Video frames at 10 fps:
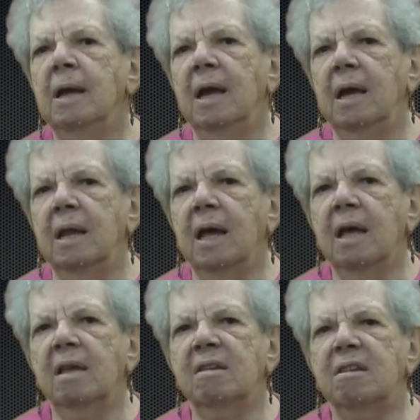and I
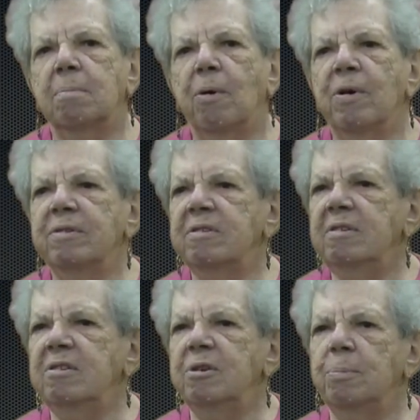asked the
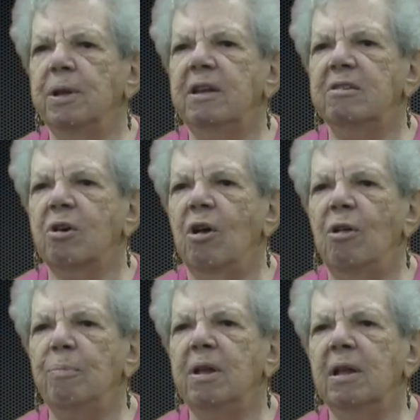bosses to please call
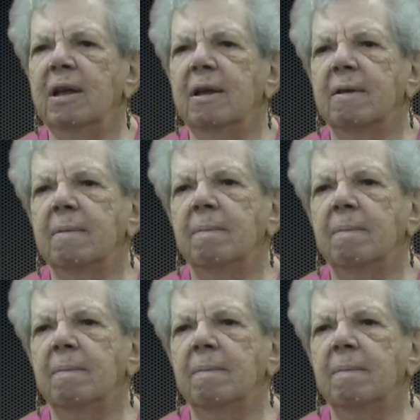me Lynn.